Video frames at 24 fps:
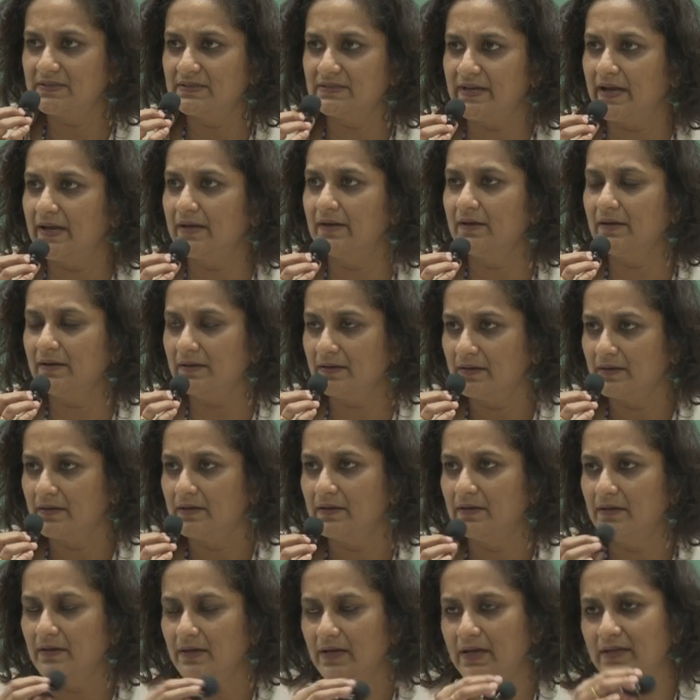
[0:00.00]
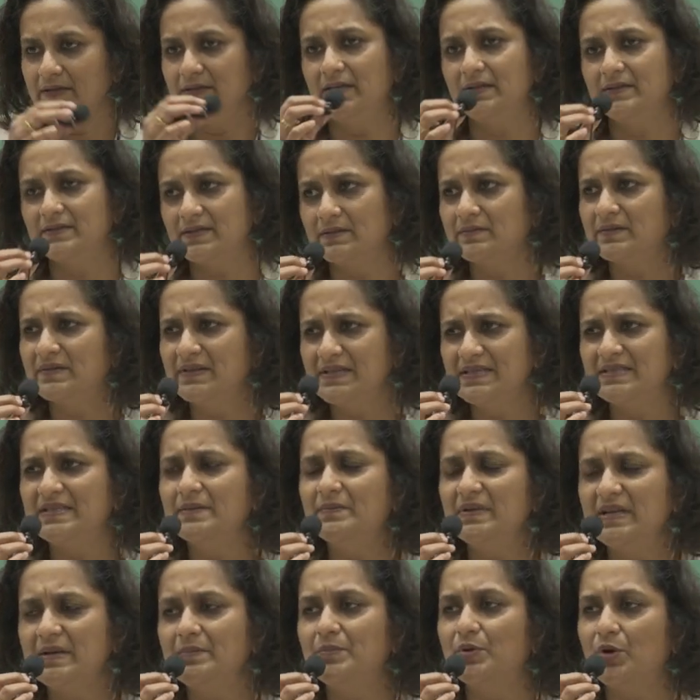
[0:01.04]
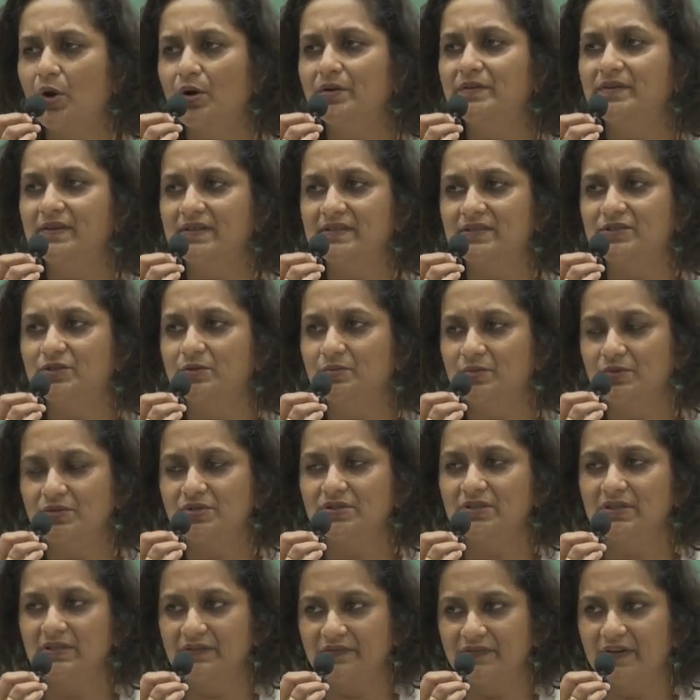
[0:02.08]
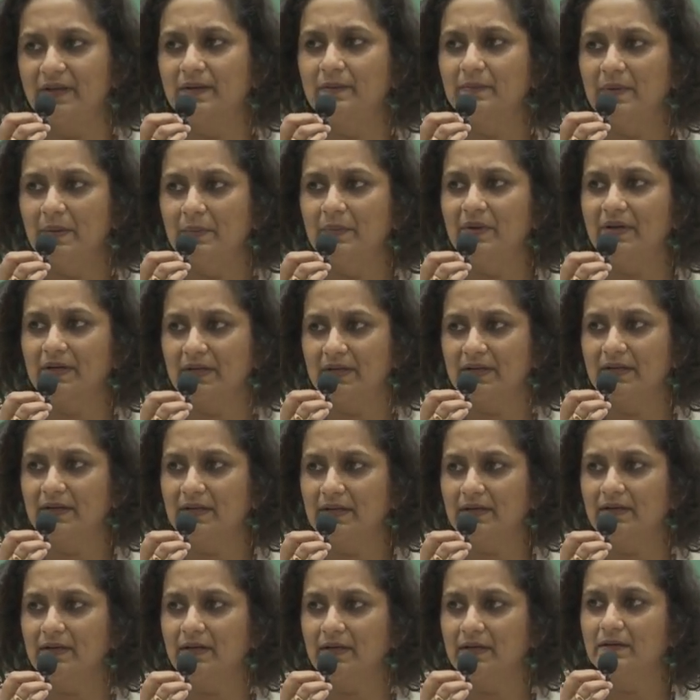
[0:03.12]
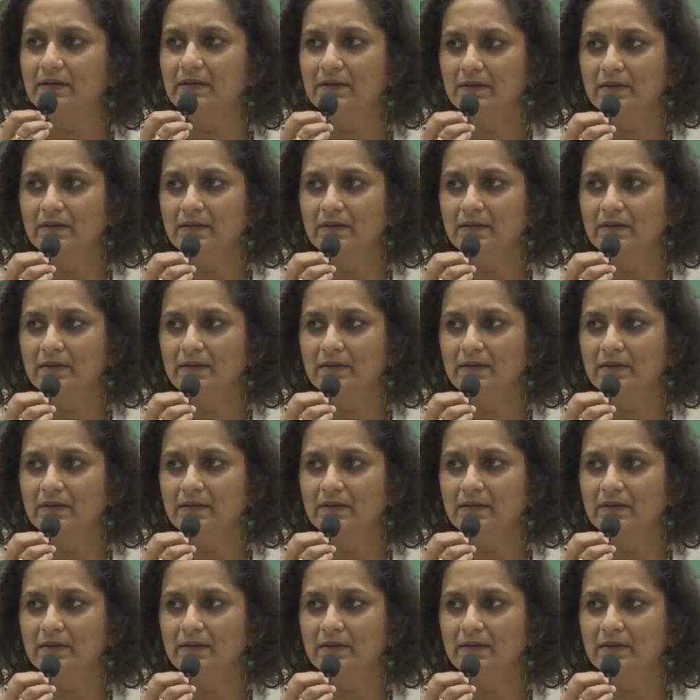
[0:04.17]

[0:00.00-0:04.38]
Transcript: is 10 and there is a reasonably broad distribution if I remember correctly.